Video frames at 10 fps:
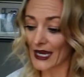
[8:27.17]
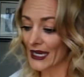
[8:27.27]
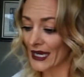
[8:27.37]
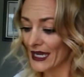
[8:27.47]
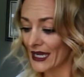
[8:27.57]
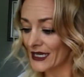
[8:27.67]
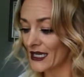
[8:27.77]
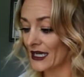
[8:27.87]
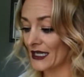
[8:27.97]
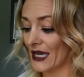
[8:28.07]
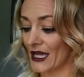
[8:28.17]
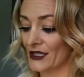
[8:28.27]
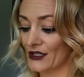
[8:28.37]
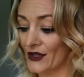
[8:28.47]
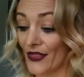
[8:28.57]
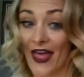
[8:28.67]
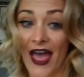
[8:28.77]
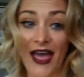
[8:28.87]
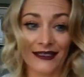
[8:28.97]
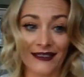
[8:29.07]
And yeah,
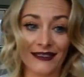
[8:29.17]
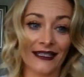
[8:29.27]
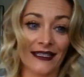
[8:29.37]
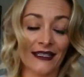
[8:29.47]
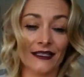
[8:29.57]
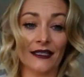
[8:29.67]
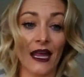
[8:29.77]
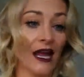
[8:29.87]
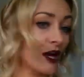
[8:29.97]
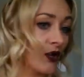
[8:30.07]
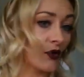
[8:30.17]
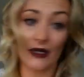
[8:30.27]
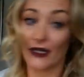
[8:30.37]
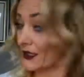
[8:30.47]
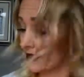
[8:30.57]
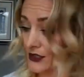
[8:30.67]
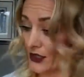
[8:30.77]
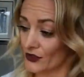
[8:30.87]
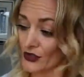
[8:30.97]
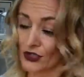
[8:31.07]
that is how it
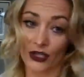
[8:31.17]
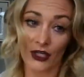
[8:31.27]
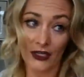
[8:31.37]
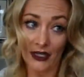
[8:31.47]
starts to look.